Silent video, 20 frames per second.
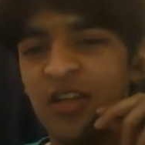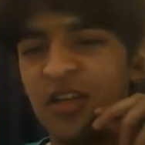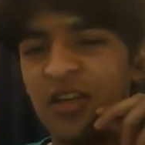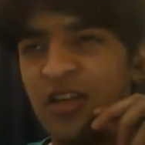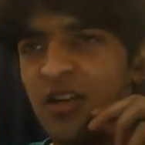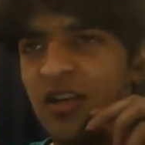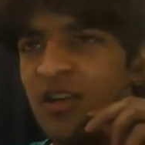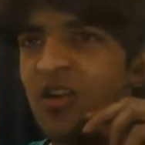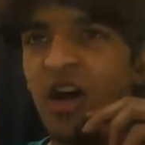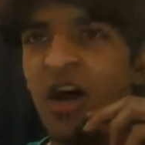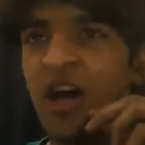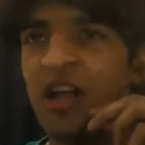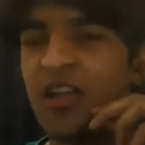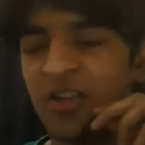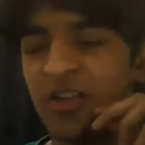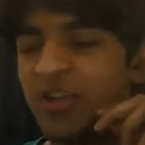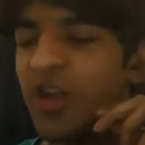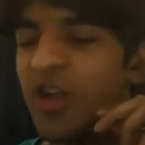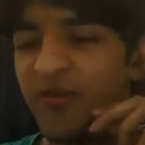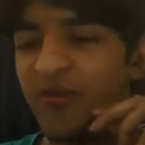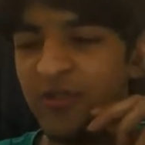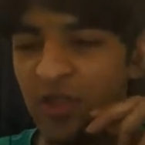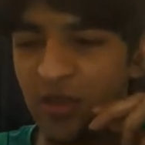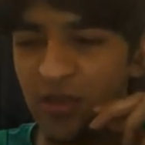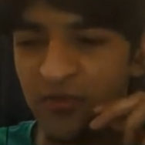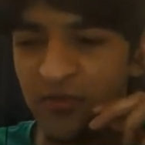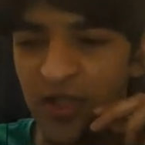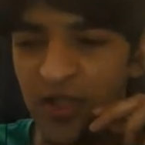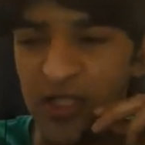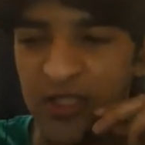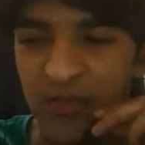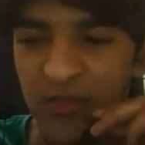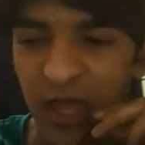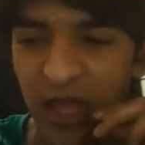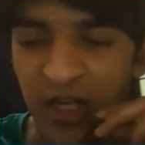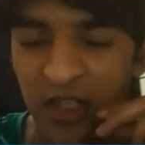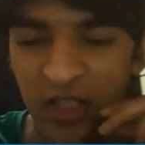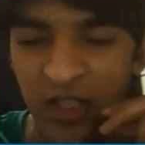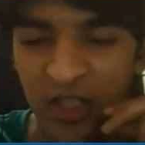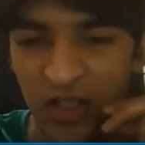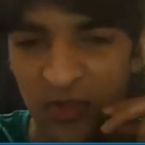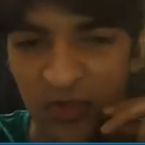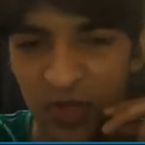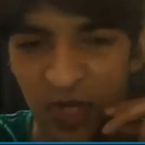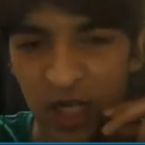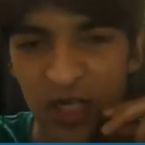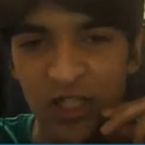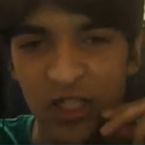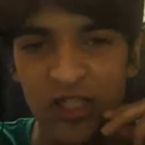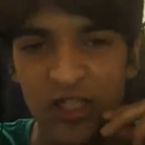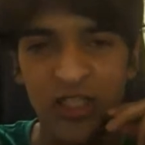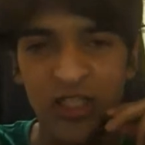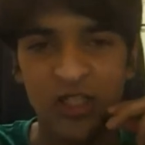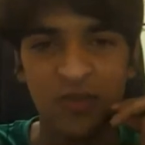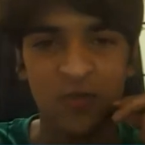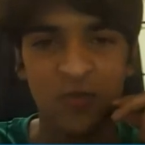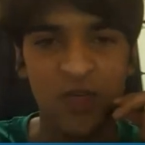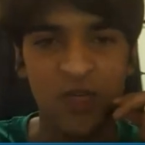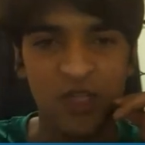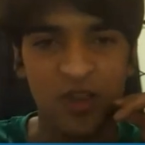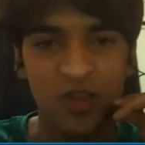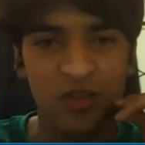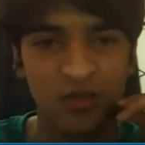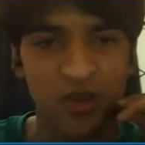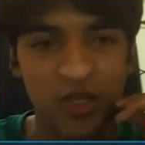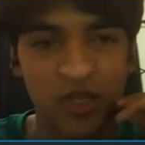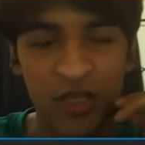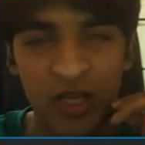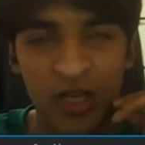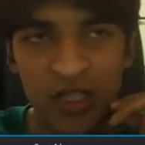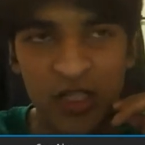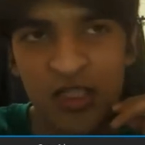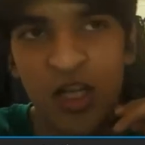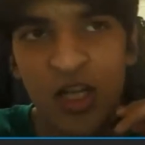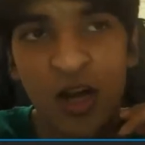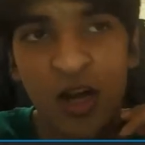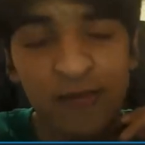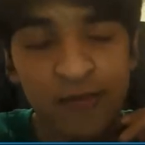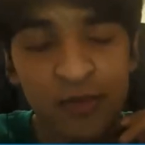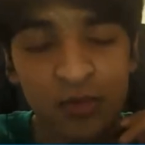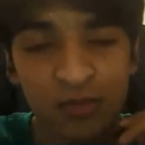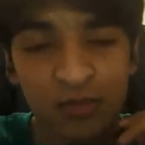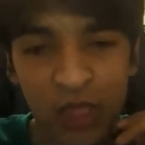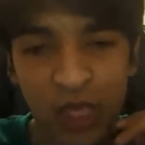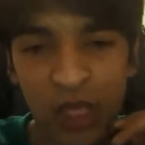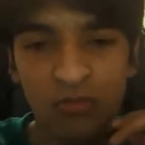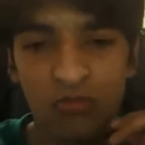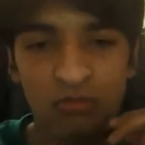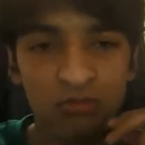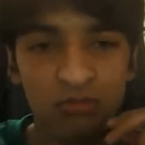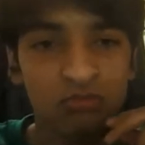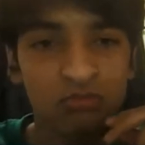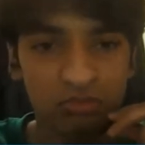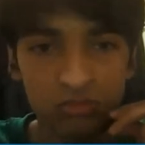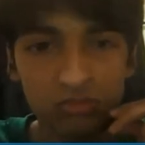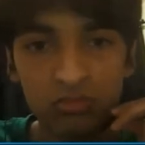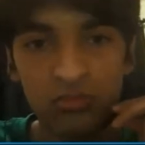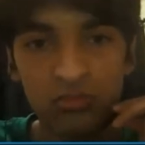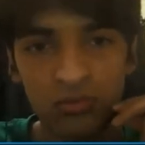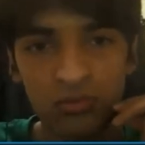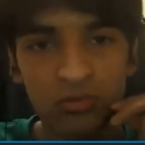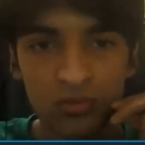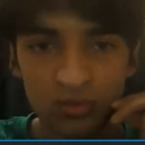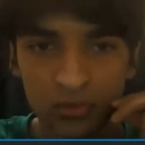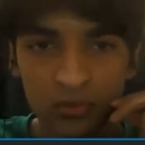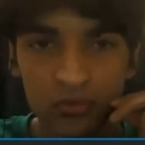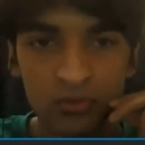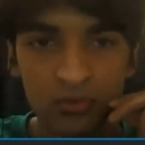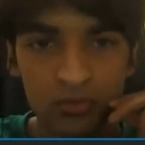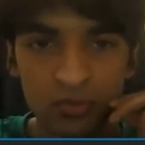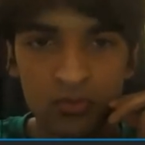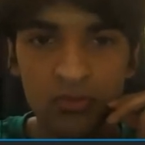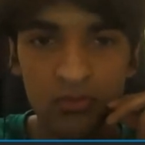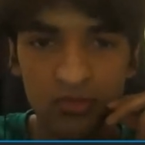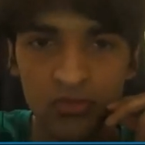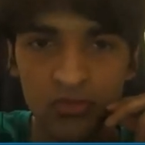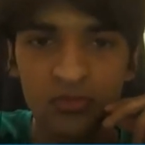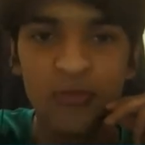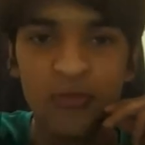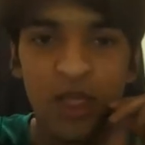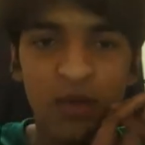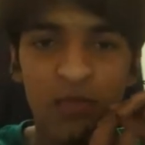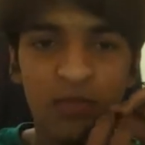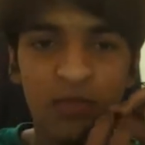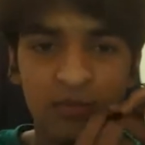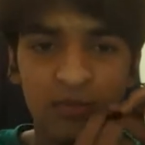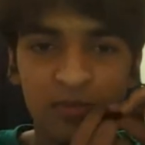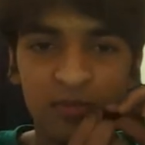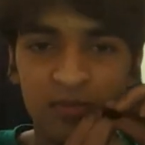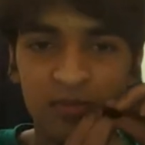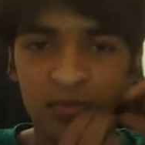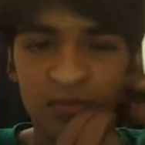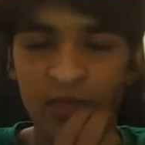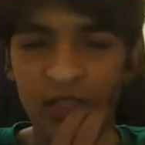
have any of the expansions. Okay. I consider Witcher 3 as an art form game. Yeah, definitely. It's very highly praised.